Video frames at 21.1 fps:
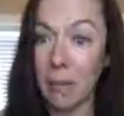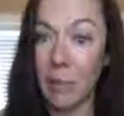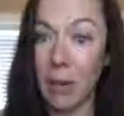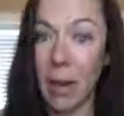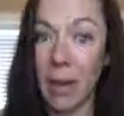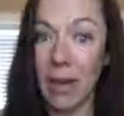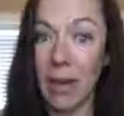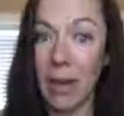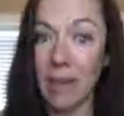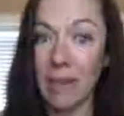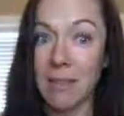
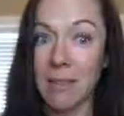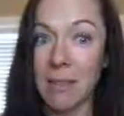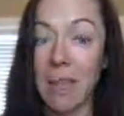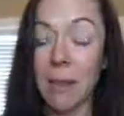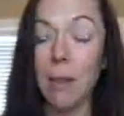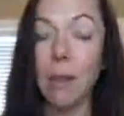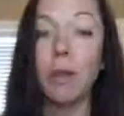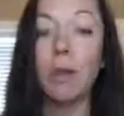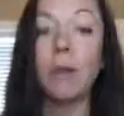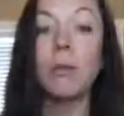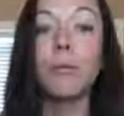products
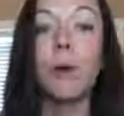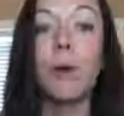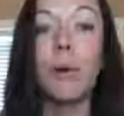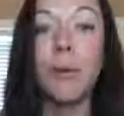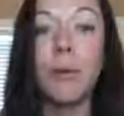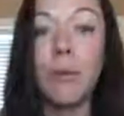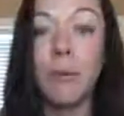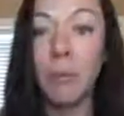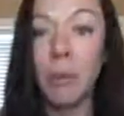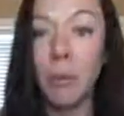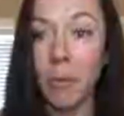and throw
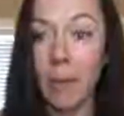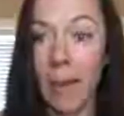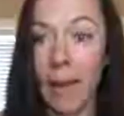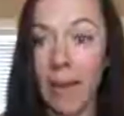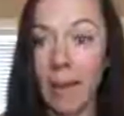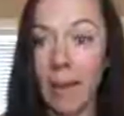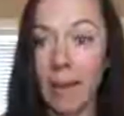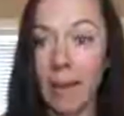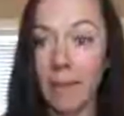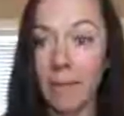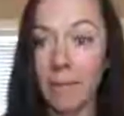them away